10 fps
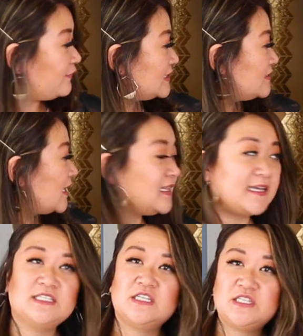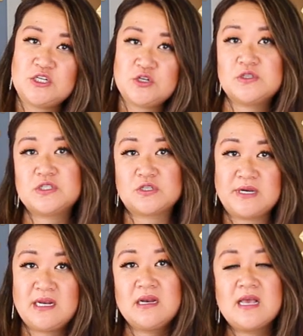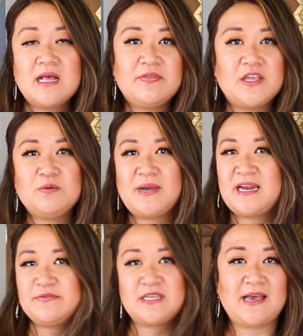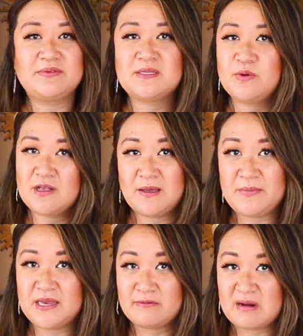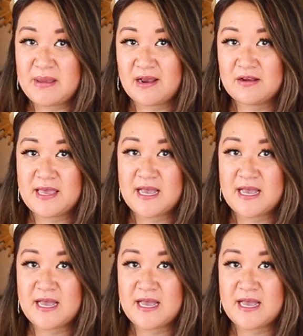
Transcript: if it's not, like it's a digital screen, then you might have to have someone come in and repair